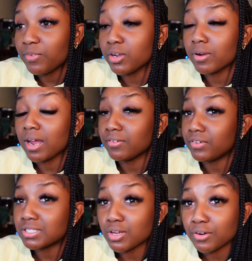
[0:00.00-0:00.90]
figure out if
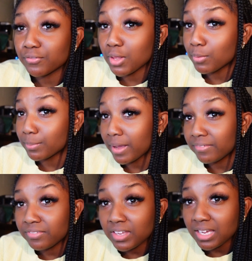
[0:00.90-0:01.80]
it's going to flow with my
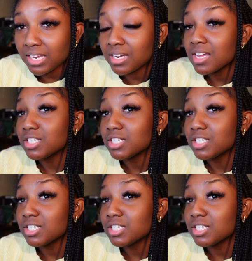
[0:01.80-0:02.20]
feed,